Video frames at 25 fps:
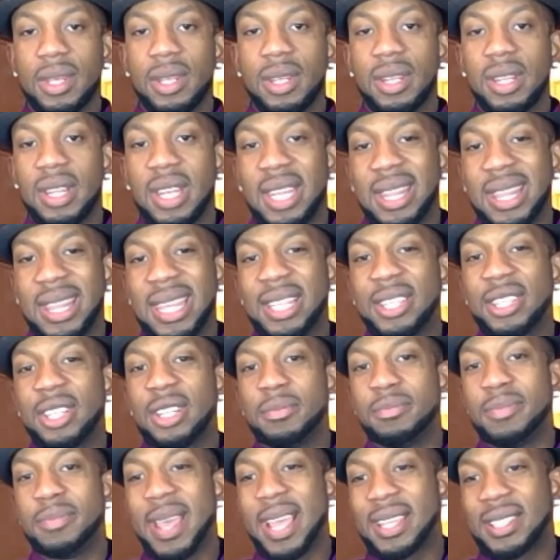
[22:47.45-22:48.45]
They teach you the
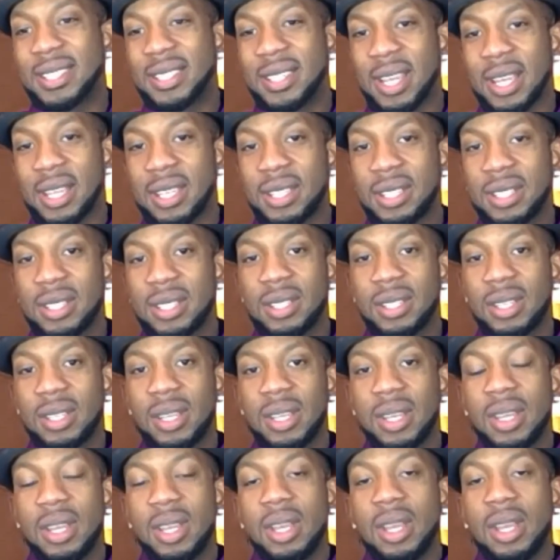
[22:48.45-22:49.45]
basics.
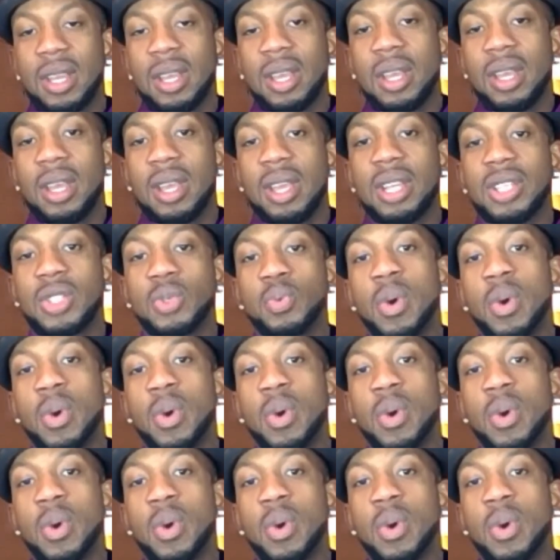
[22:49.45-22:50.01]
It's